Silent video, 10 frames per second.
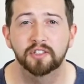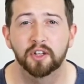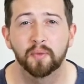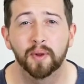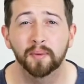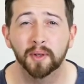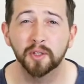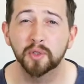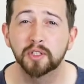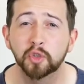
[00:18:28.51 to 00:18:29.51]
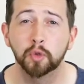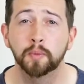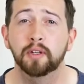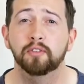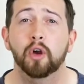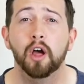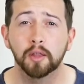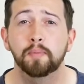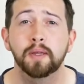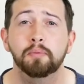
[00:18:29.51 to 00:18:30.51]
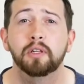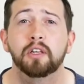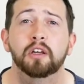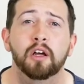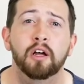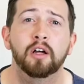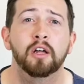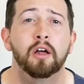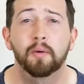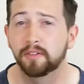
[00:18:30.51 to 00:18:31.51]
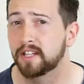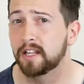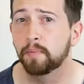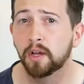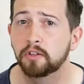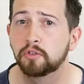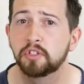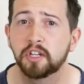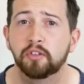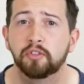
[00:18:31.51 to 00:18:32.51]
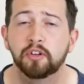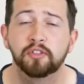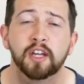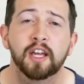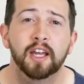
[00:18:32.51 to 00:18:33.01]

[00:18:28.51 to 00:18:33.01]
So when I'm going to a tournament, I've got other people in the car, I want to take the parcel shelf off.